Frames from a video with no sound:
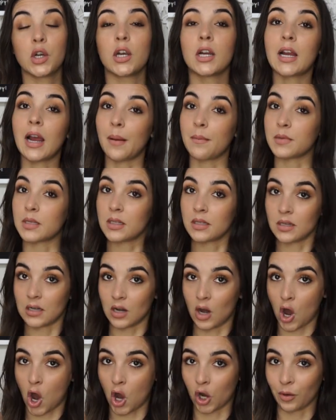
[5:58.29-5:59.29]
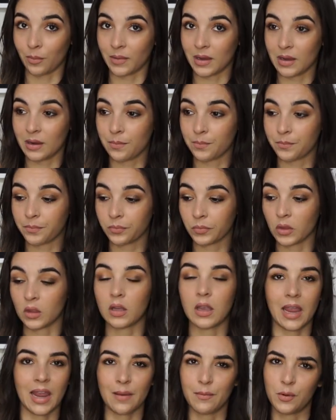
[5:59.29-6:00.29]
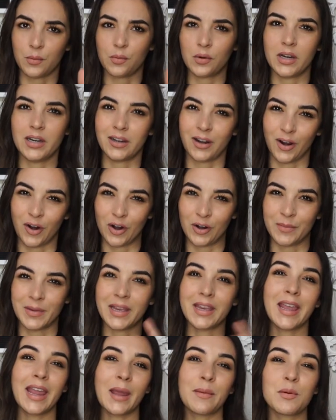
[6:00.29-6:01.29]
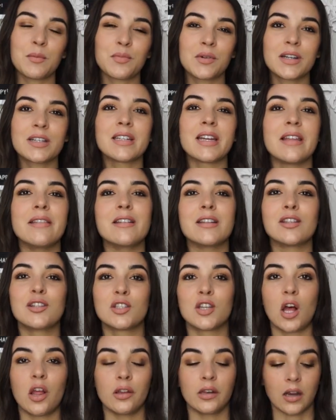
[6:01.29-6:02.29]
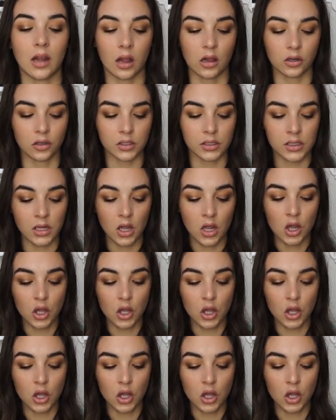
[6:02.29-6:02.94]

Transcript: It comes in an army camo print, not army, camo print, and then solid colors.